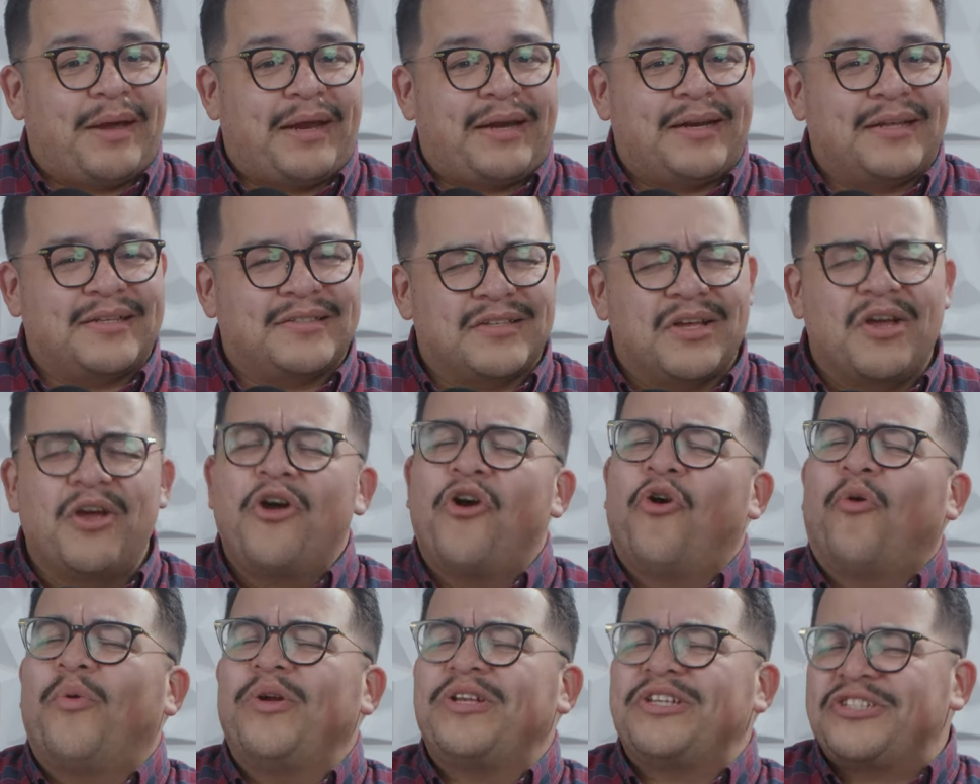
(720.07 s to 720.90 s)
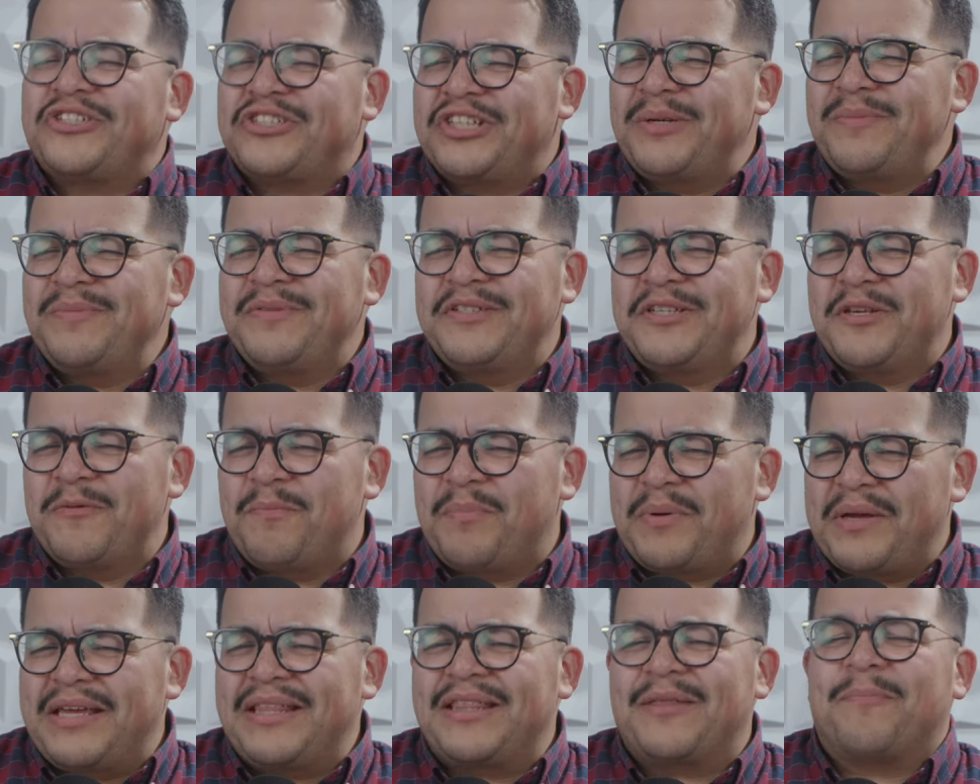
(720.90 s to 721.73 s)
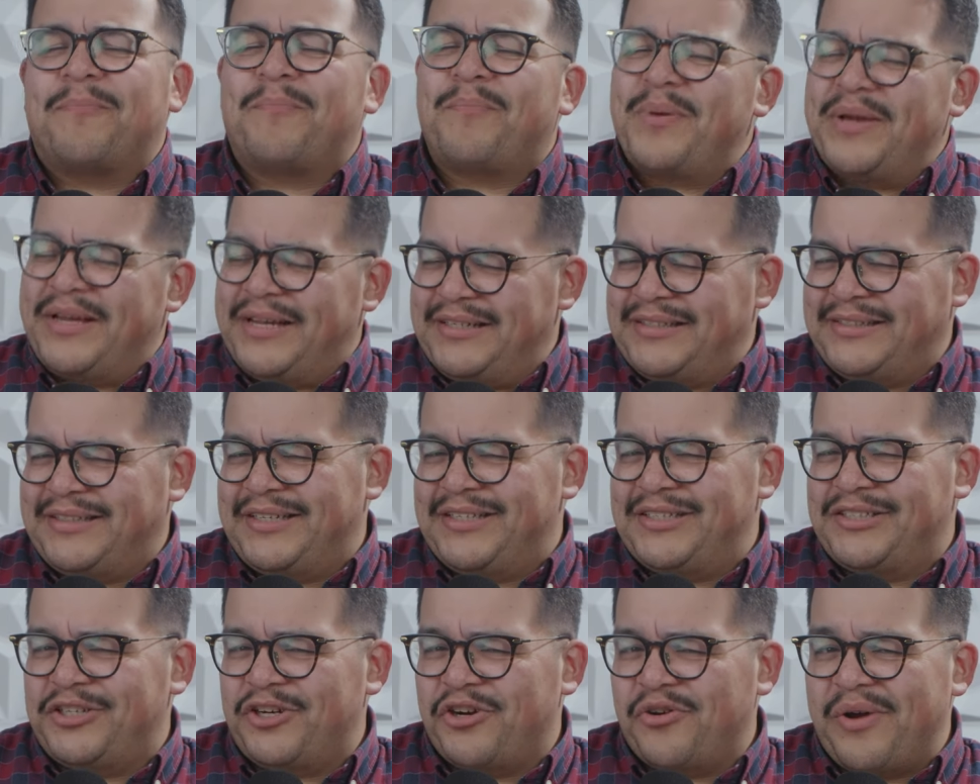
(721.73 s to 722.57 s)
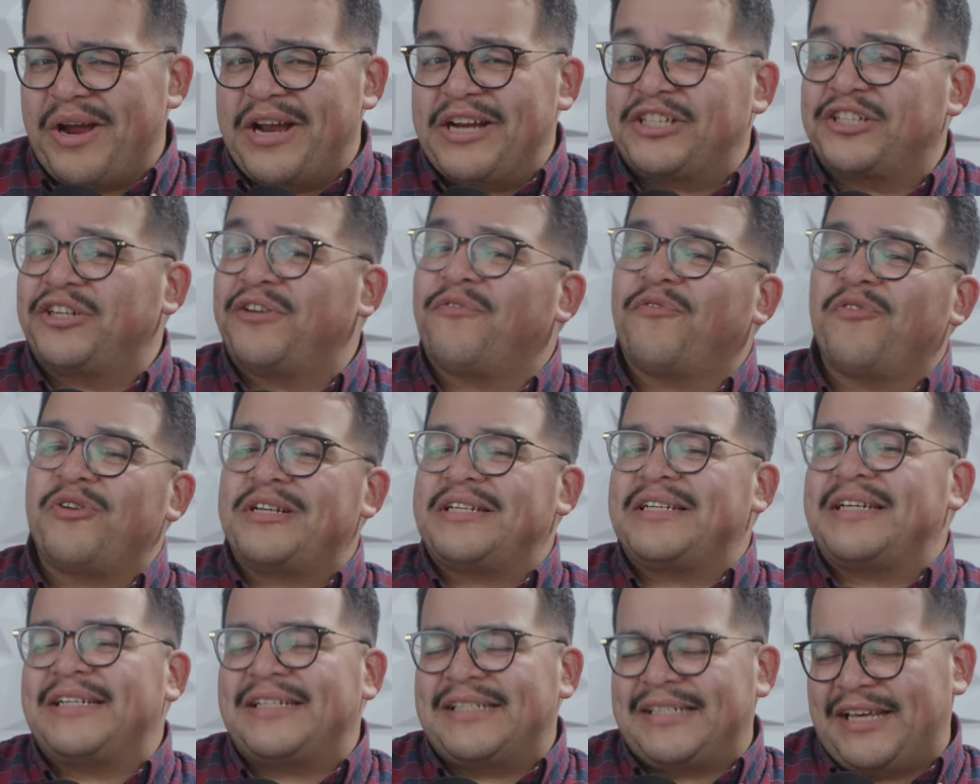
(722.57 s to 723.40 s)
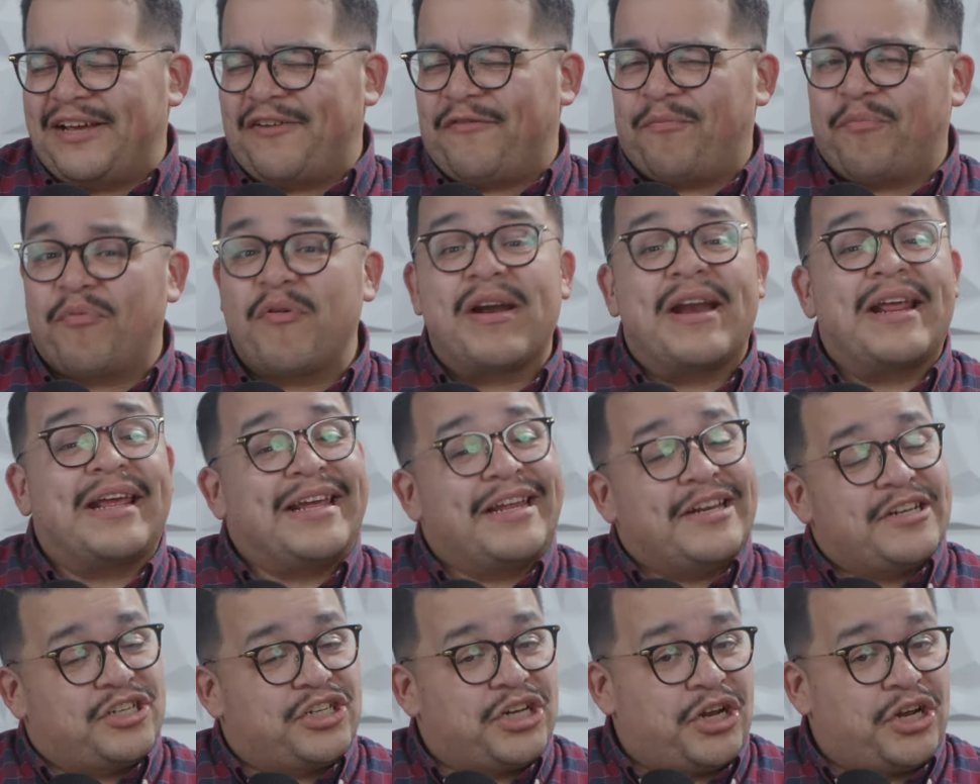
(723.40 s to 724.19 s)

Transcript: maintenance, which seems to be the biggest consideration for DTF printing in